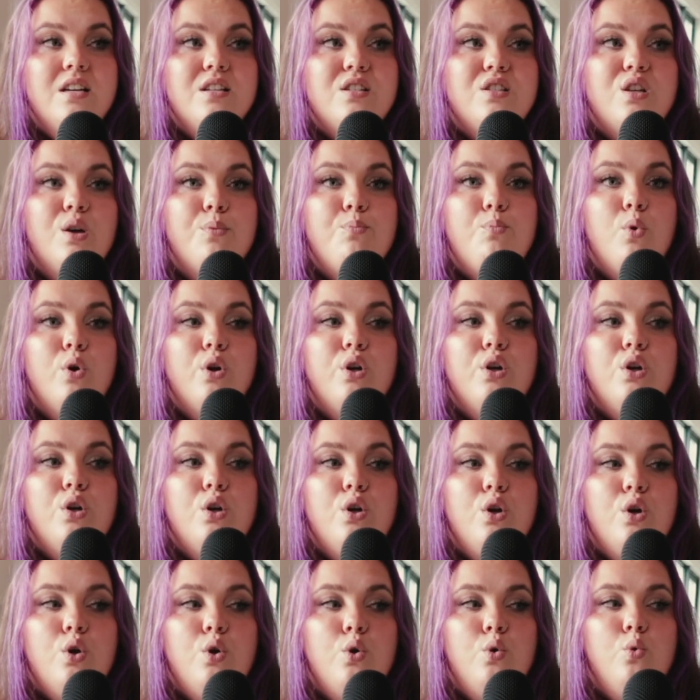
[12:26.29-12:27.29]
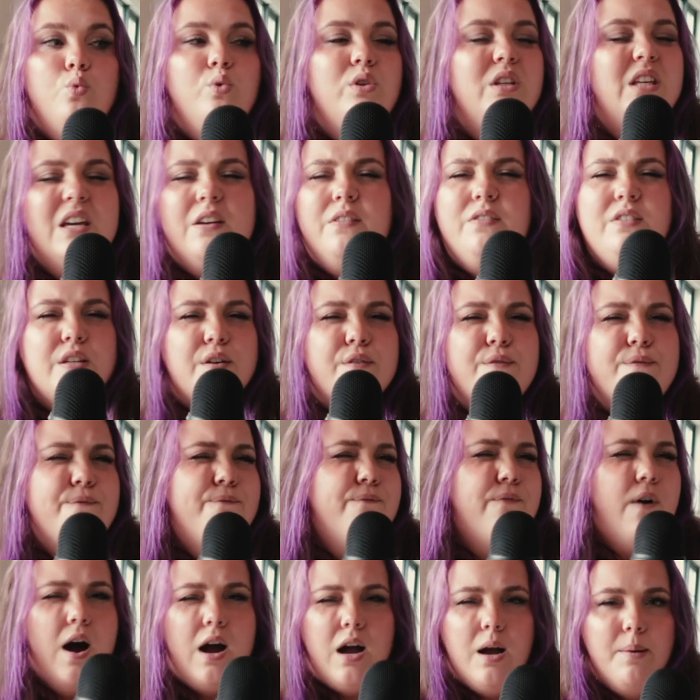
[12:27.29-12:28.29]
someone who gives a
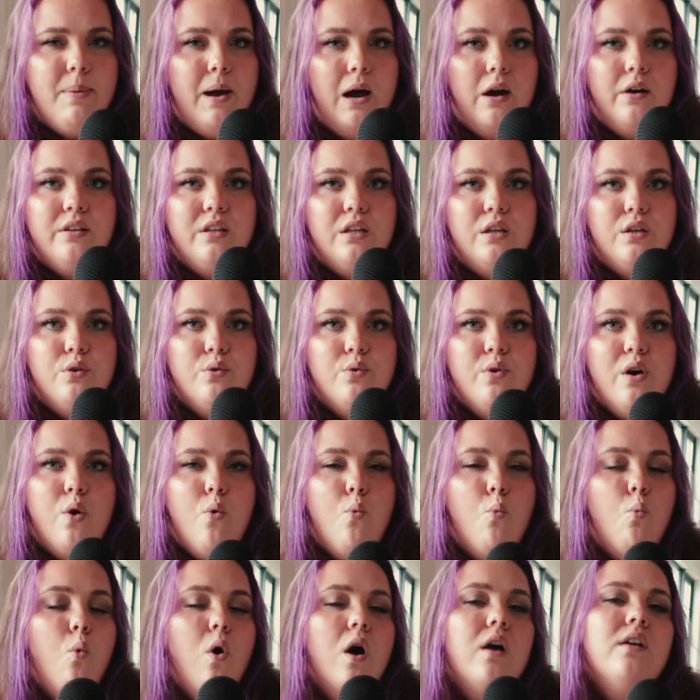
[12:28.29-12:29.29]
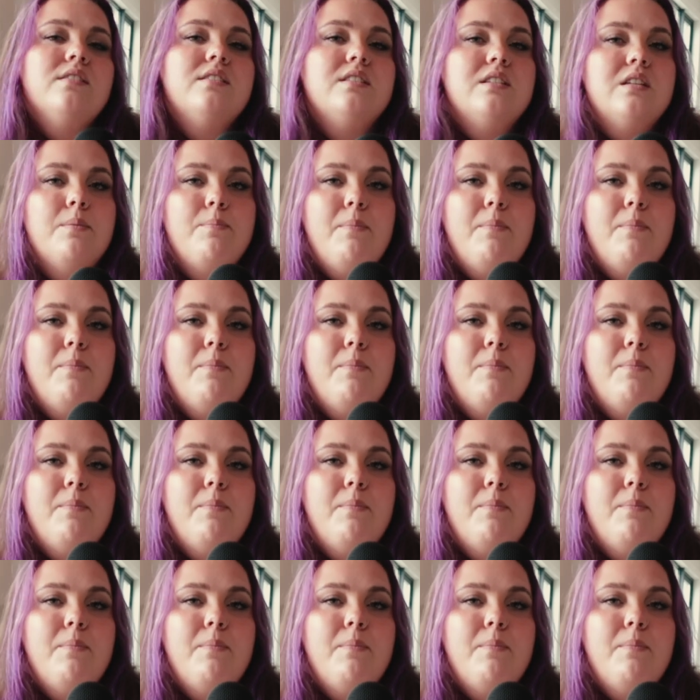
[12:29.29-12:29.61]
fuck about you and wants